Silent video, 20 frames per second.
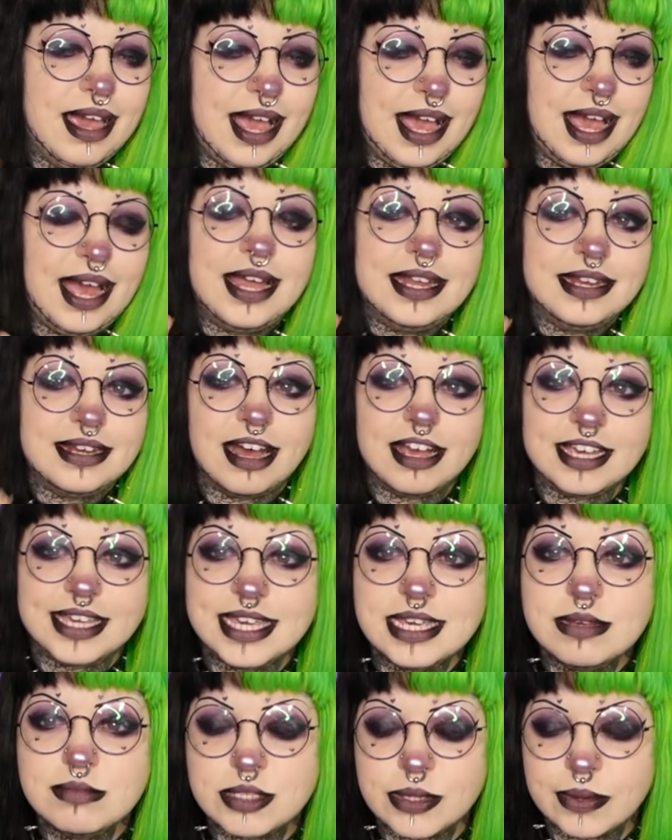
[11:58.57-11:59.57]
And I
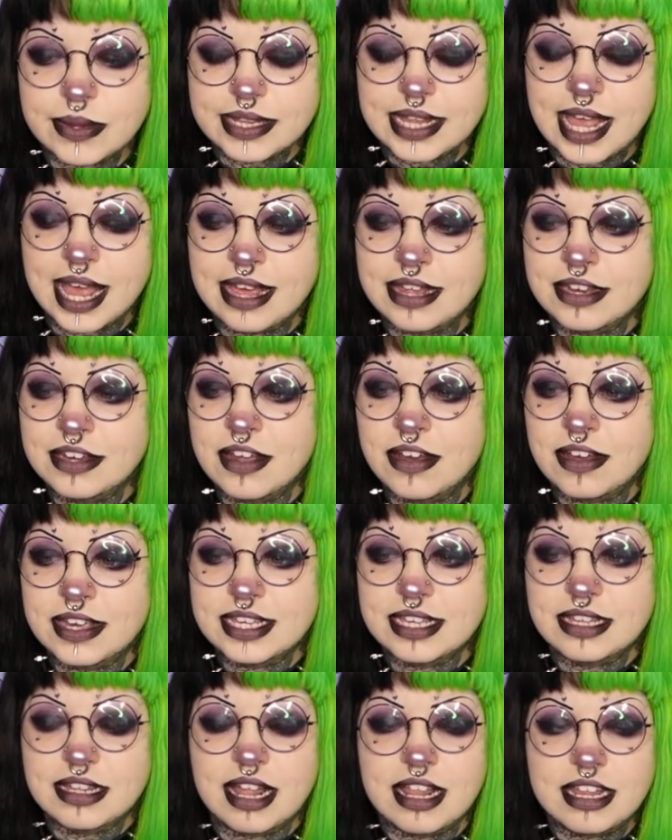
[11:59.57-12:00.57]
keep doing that at
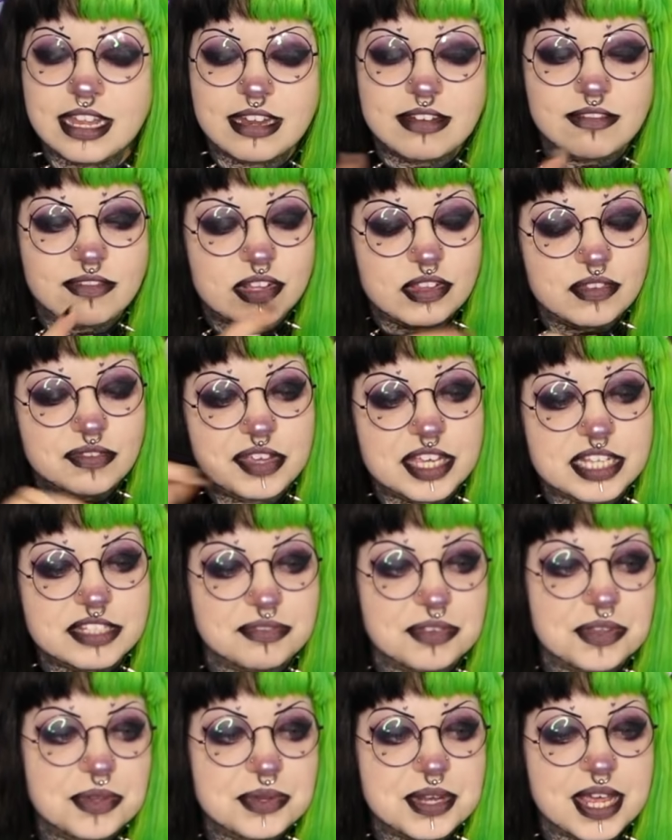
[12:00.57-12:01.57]
night. And then for the
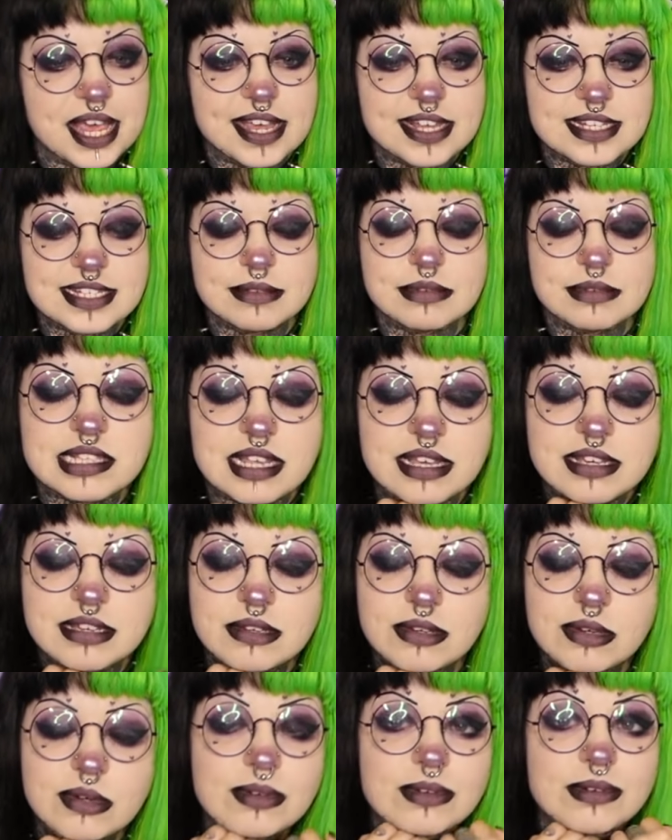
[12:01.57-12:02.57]
first few days, like,
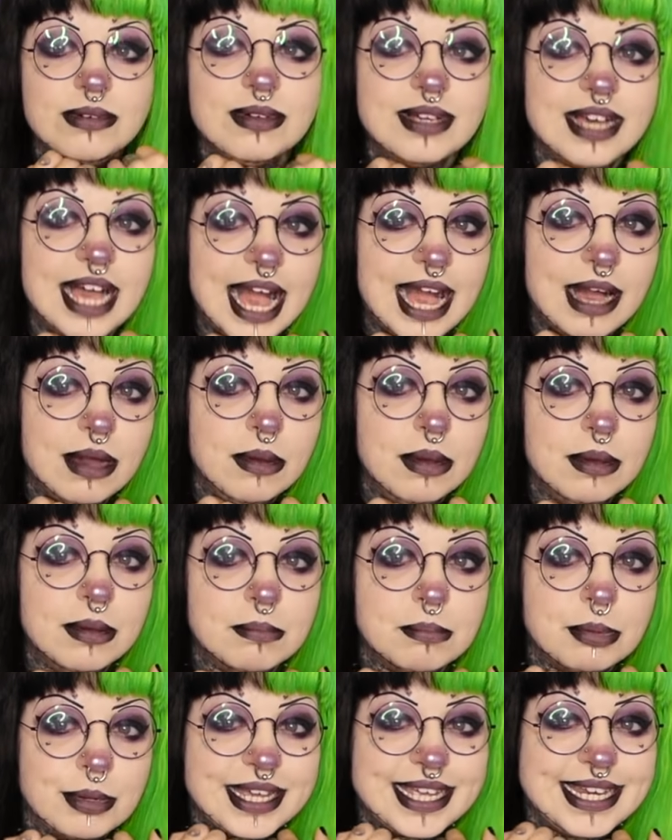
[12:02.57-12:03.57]
oh, ow,
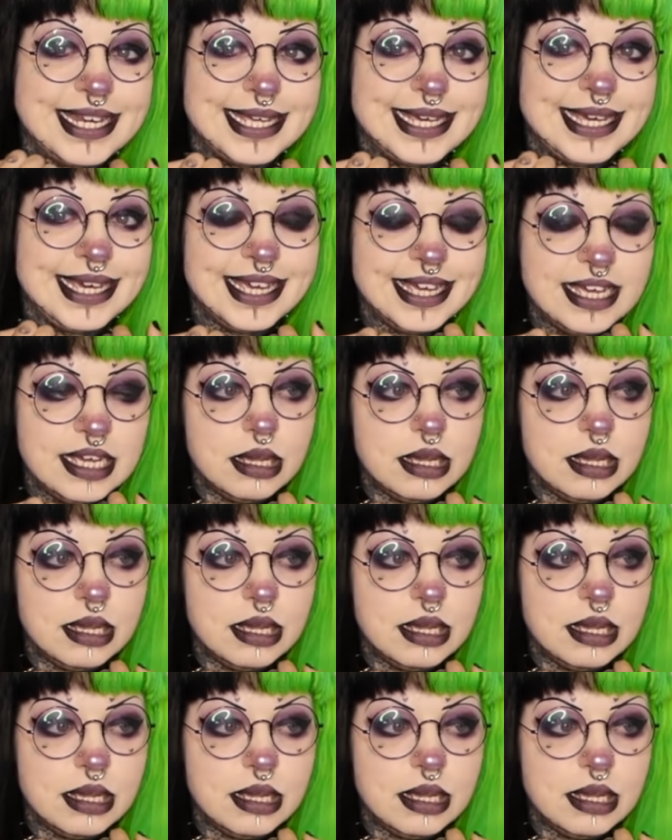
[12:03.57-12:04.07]
prickly.